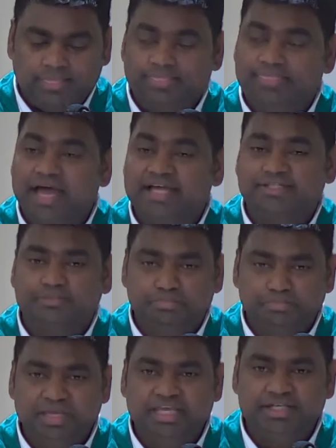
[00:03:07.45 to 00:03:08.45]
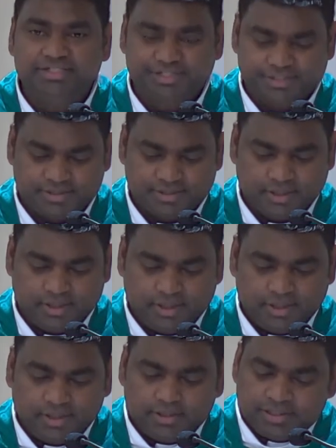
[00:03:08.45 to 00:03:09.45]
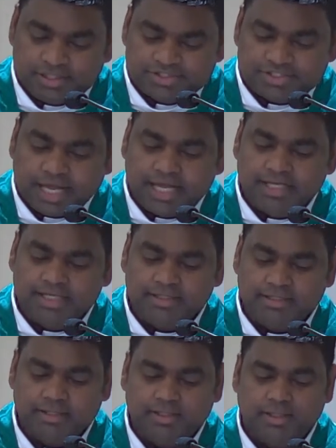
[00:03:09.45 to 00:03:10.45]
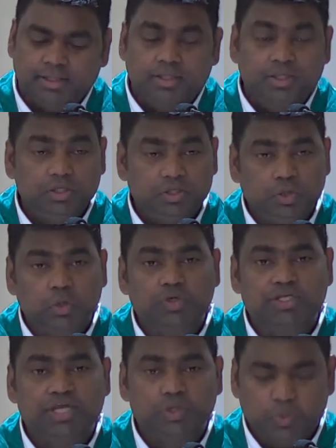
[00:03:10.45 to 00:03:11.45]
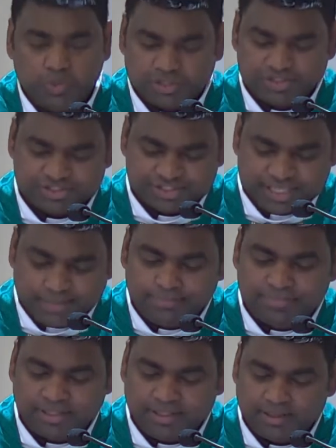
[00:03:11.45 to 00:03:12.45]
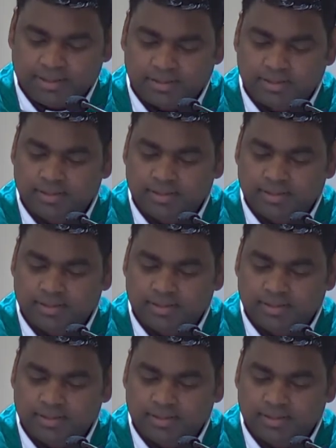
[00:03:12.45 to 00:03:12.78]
that means desiring union with something